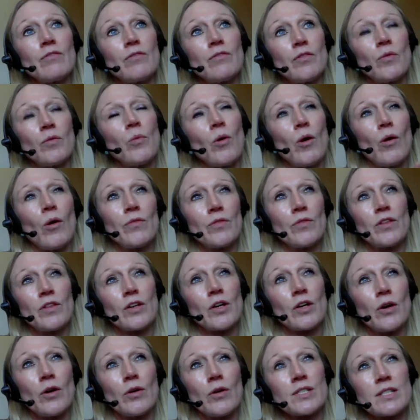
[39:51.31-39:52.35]
for what the
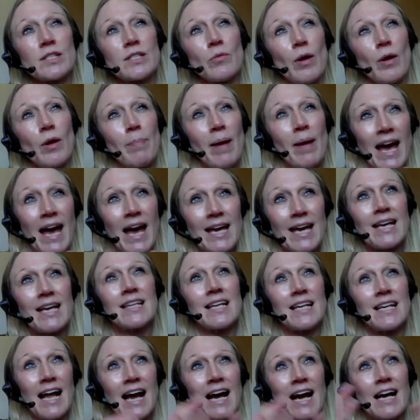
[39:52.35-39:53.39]
cost that we're paying
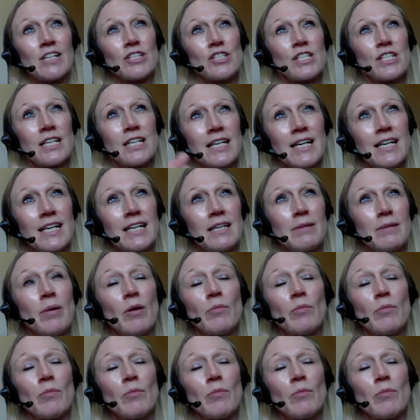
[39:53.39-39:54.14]
that it actually,